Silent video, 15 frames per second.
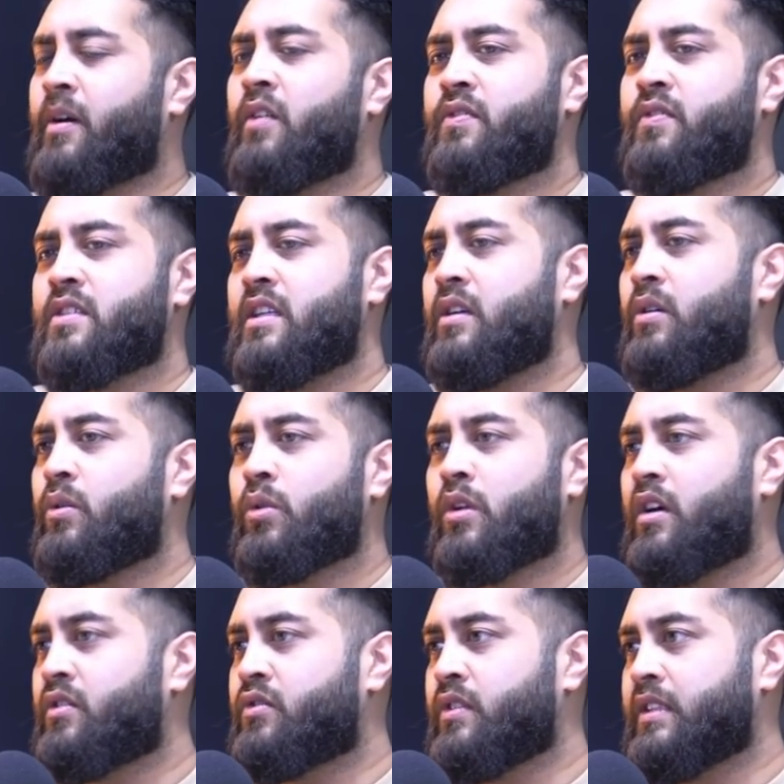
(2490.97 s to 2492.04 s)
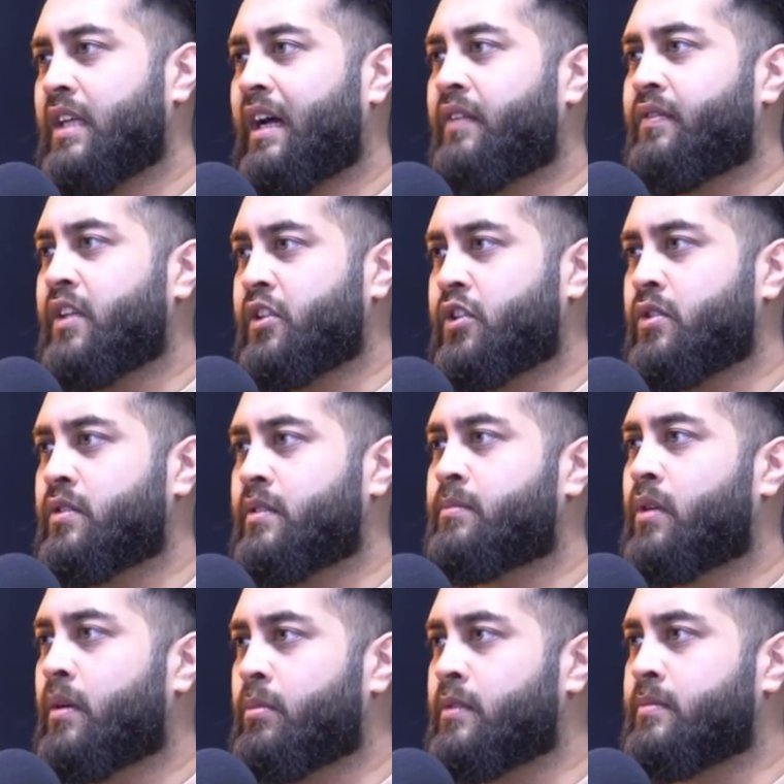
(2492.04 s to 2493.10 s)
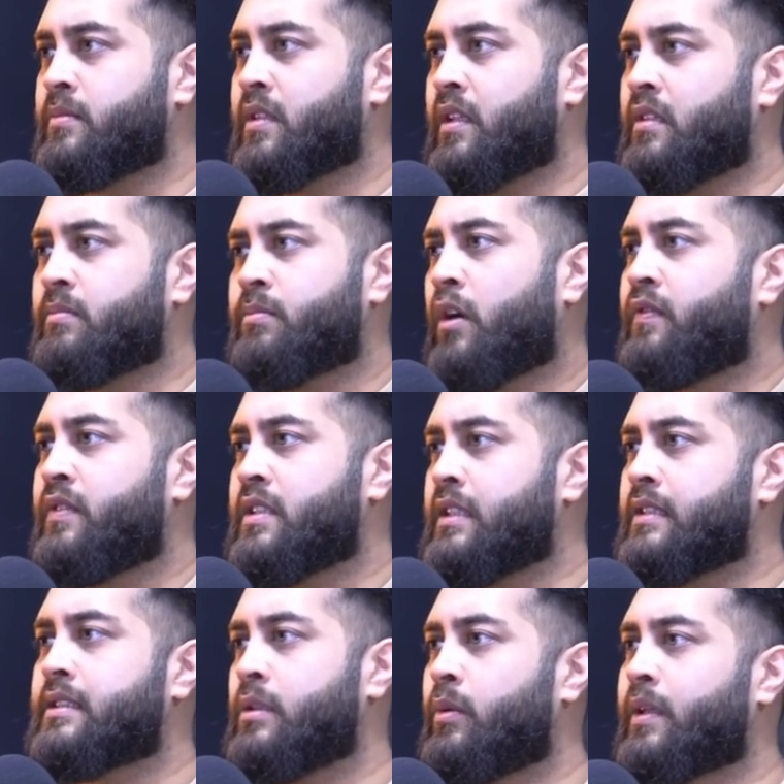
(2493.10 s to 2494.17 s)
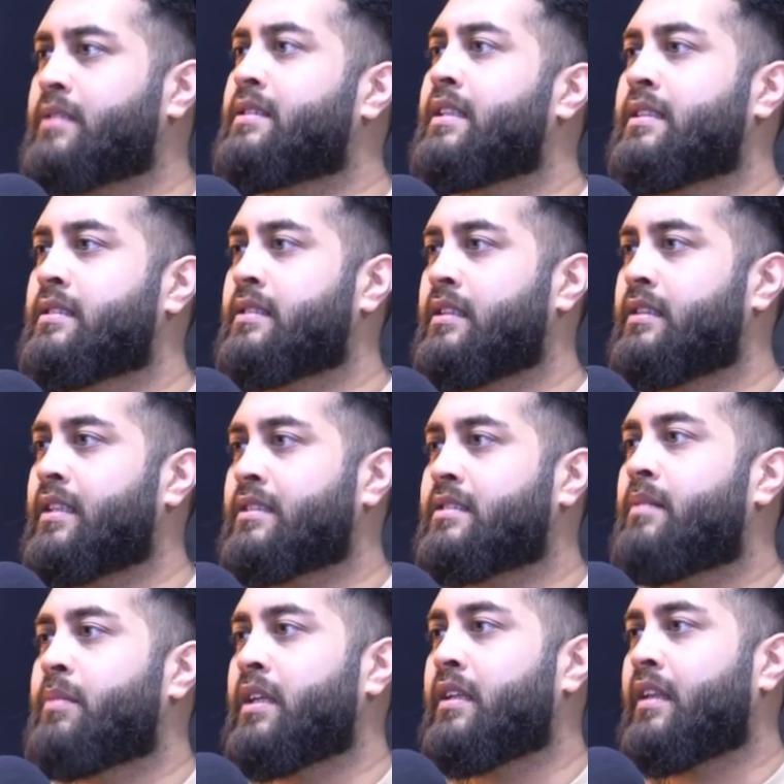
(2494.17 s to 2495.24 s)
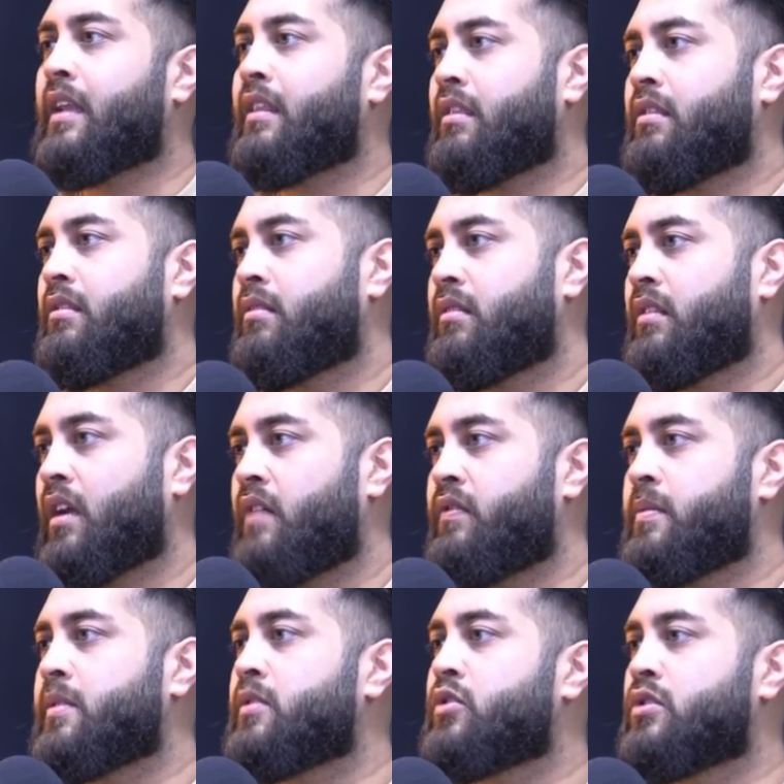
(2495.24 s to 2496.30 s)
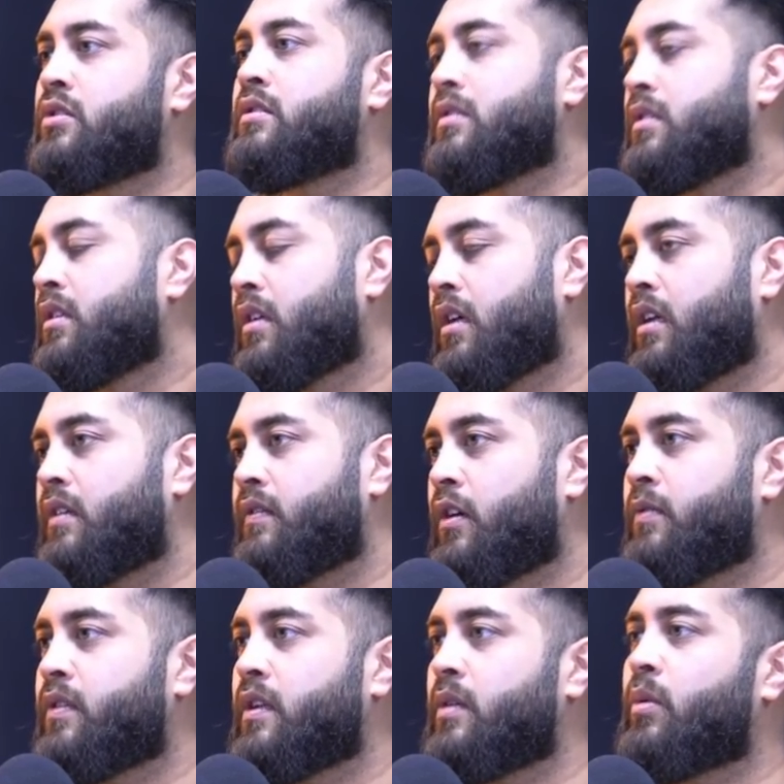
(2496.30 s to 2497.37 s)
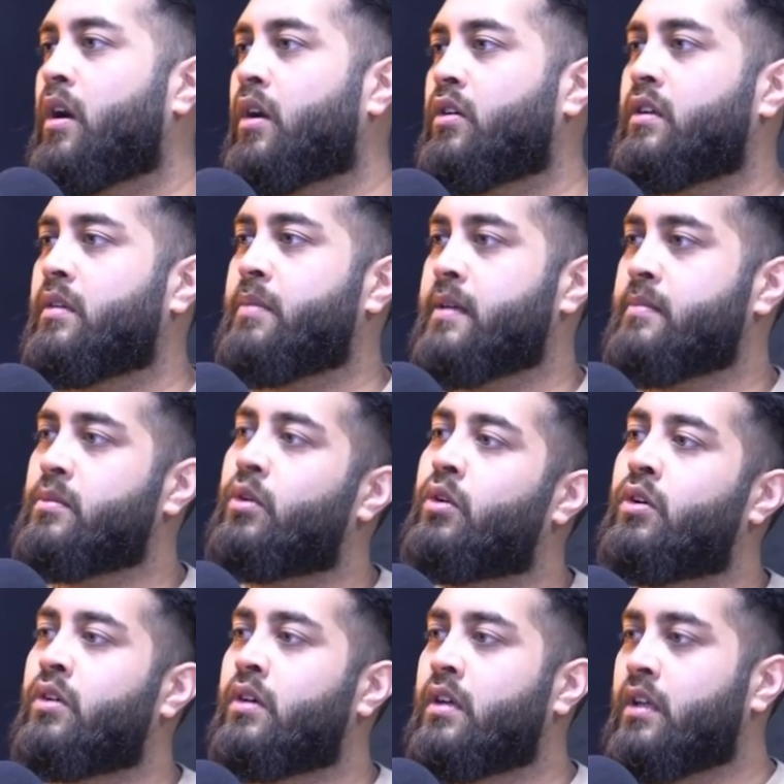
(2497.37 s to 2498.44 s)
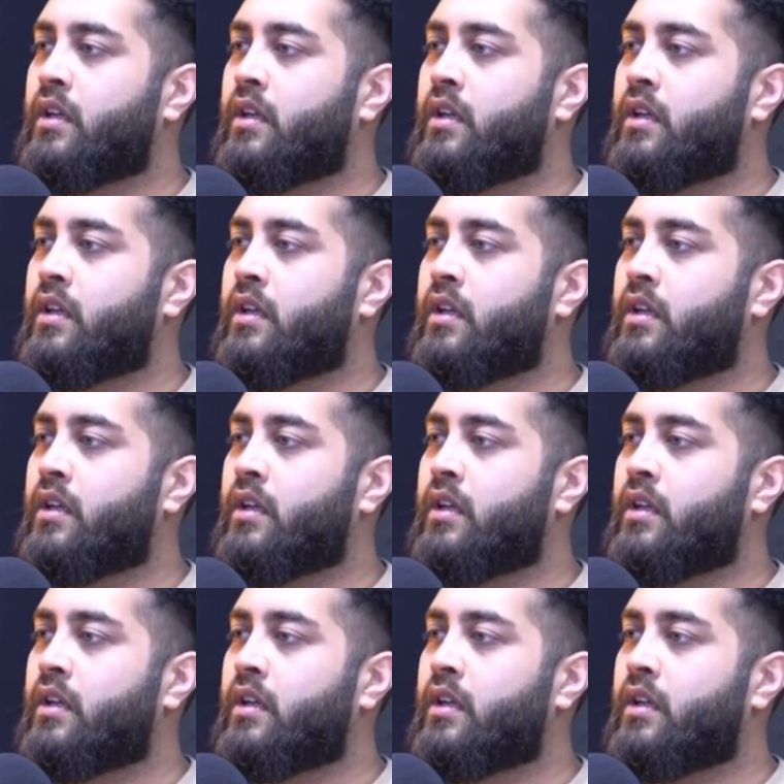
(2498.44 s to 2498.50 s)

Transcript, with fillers: But obviously, all countries have issues and problems, and poverty still exists, and that's something that the government should kind of hopefully work on a bit more.